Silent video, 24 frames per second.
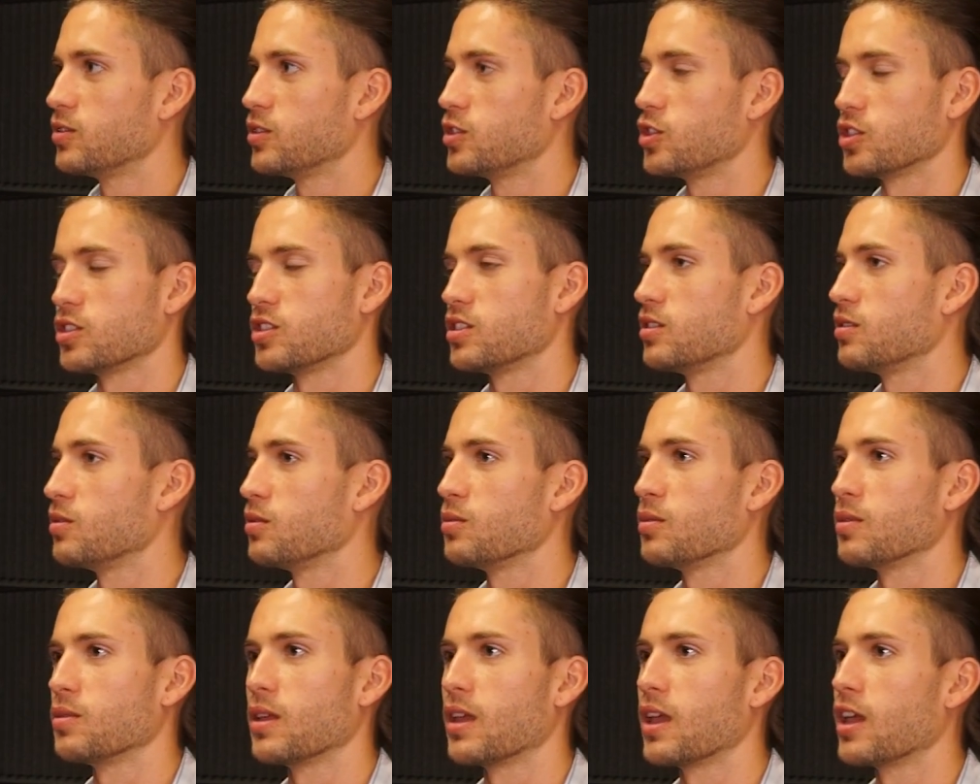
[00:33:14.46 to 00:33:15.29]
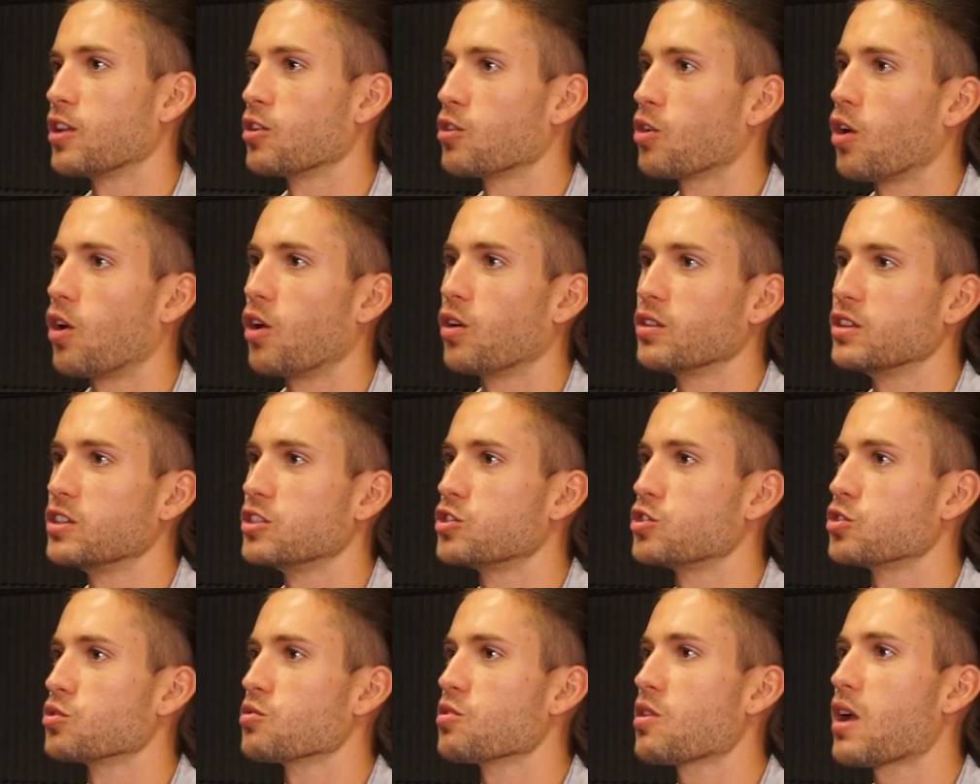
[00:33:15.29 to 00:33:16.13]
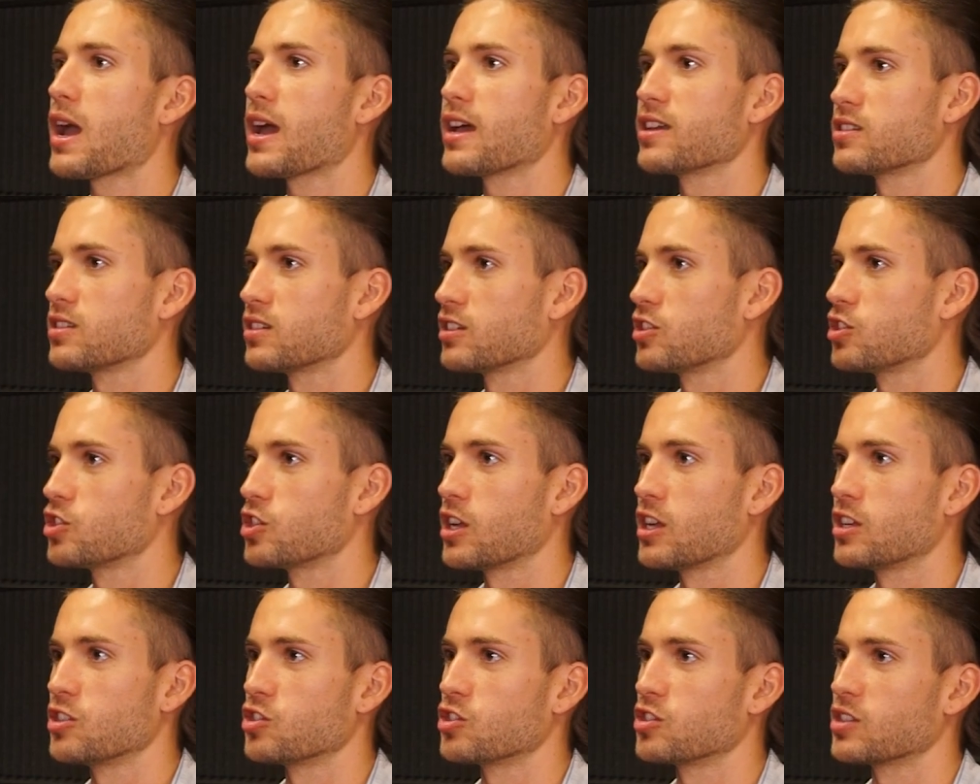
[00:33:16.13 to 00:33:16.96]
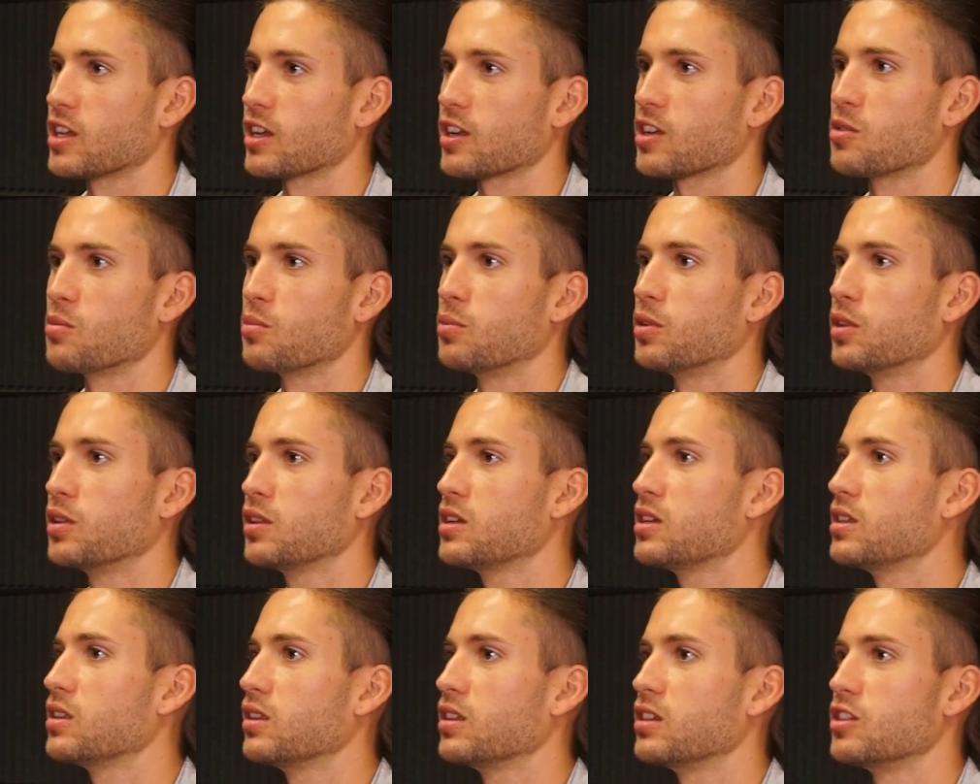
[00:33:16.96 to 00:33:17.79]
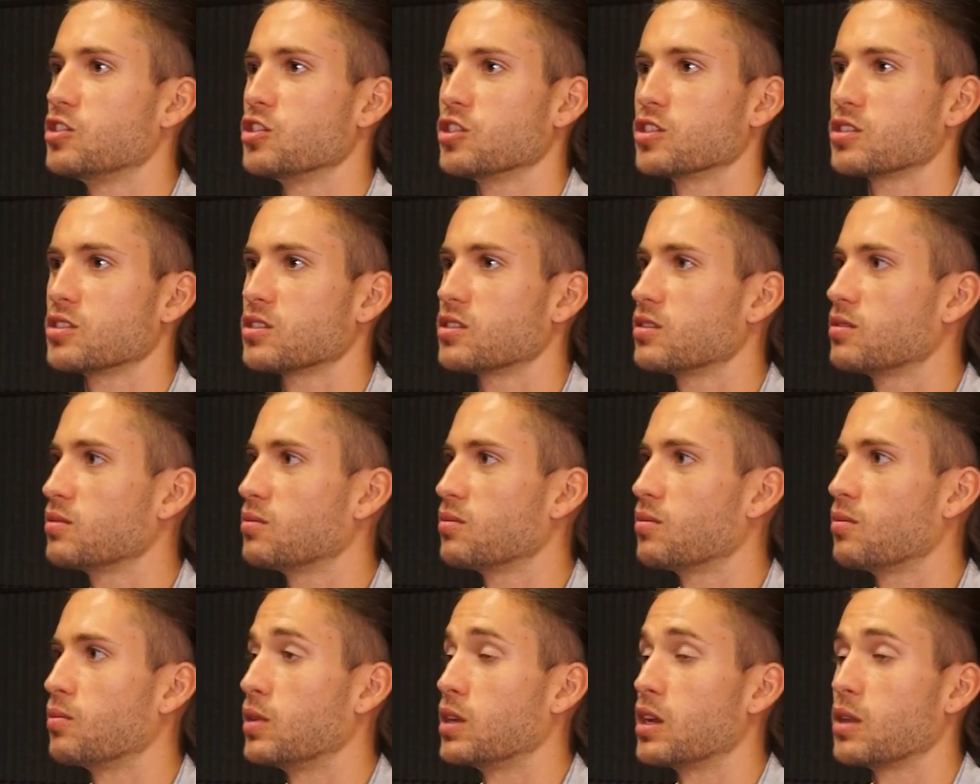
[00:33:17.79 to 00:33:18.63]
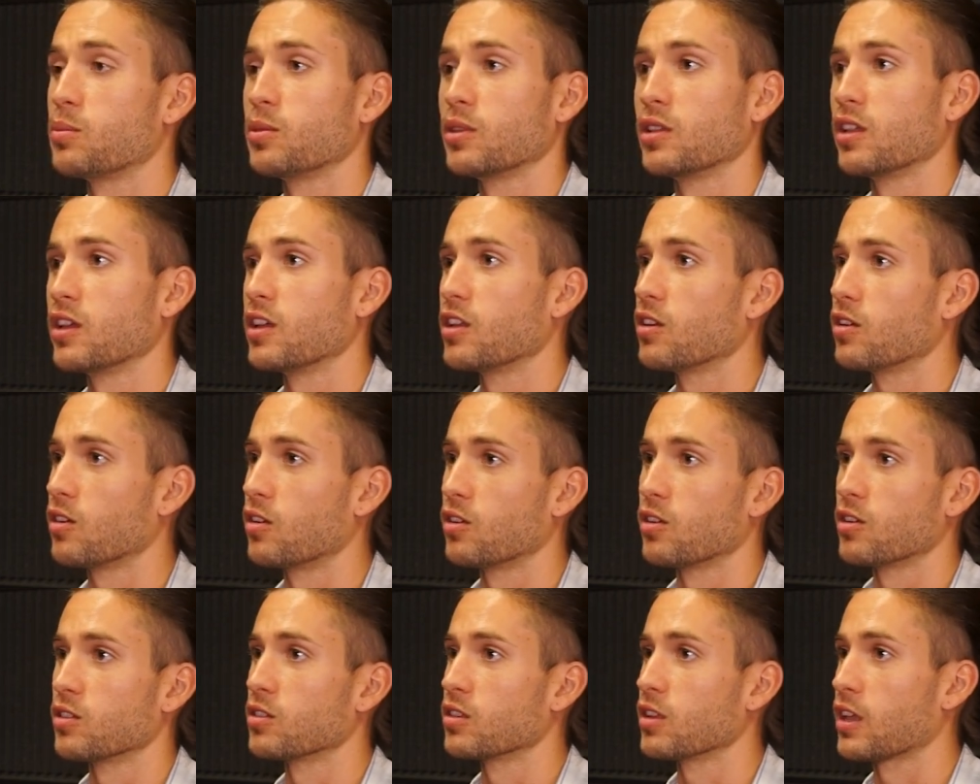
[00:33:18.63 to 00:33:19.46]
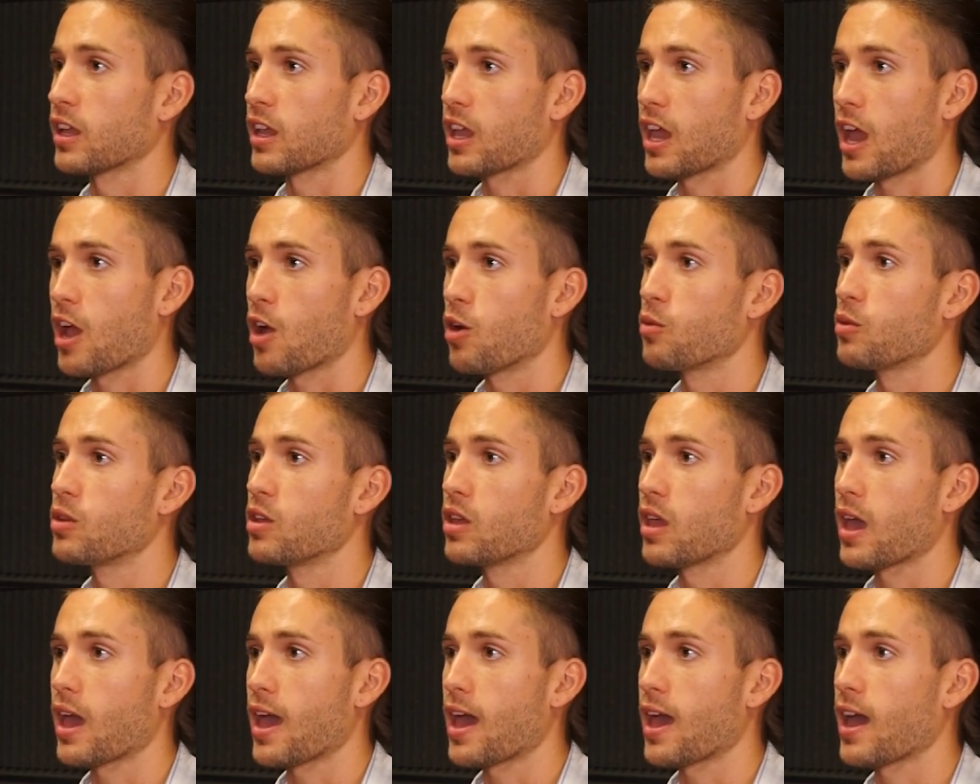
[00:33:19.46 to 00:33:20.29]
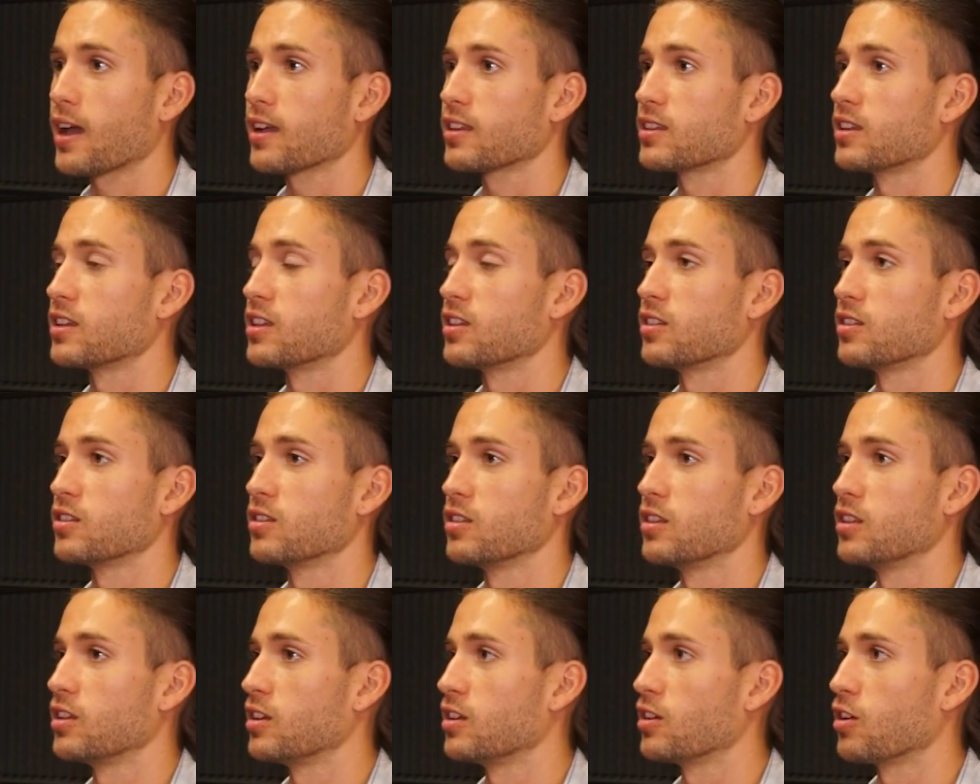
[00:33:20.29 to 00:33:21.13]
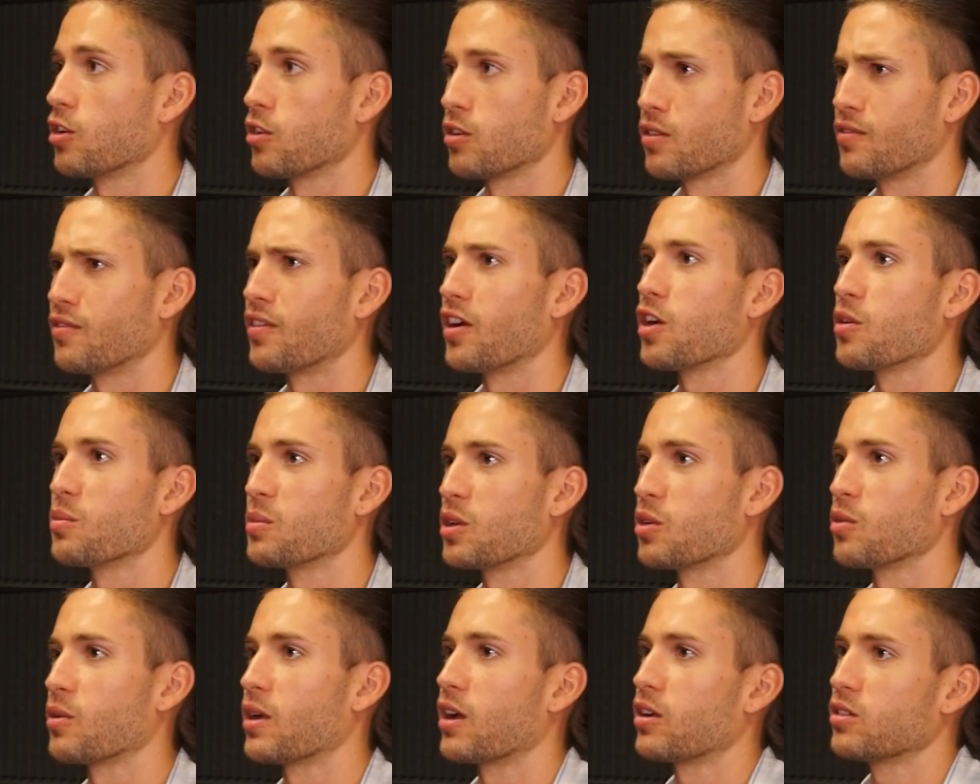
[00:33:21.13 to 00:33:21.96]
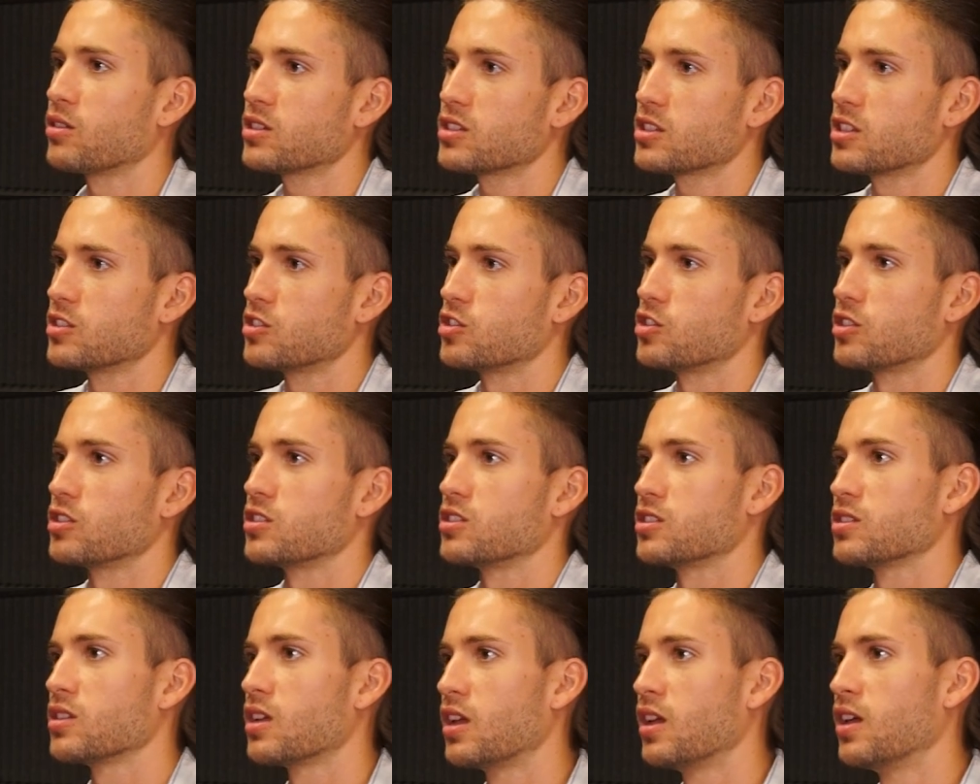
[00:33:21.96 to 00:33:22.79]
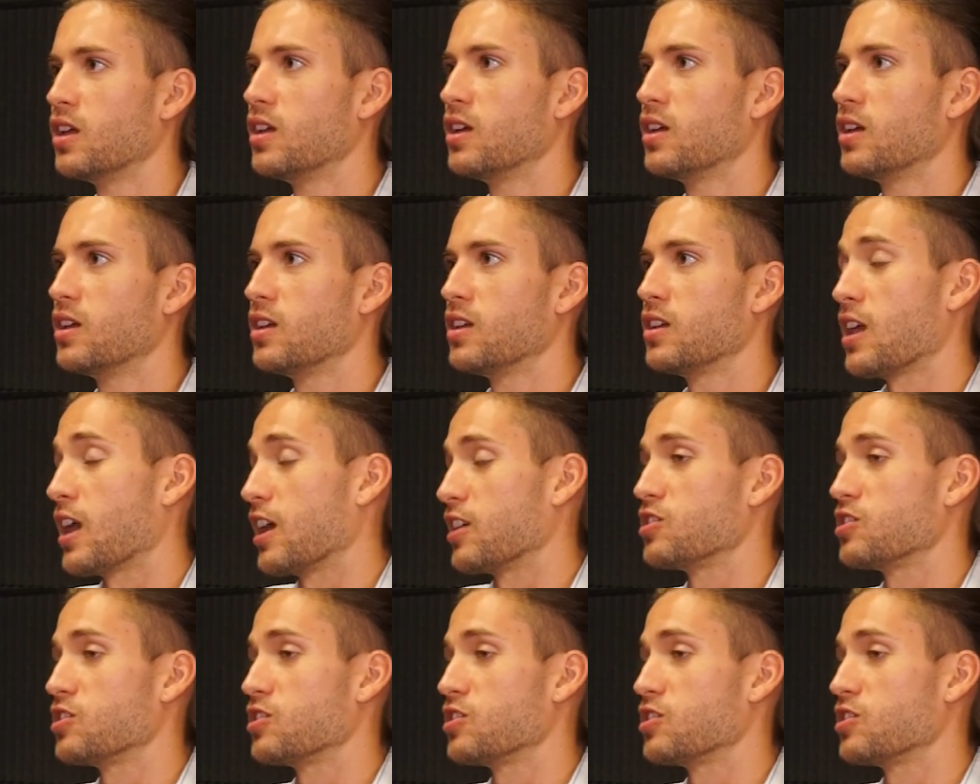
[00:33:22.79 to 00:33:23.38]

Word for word: just enter all these drastic changes that completely just mm -hmm. manipulate our like how we act and the our environment around us it's just yeah.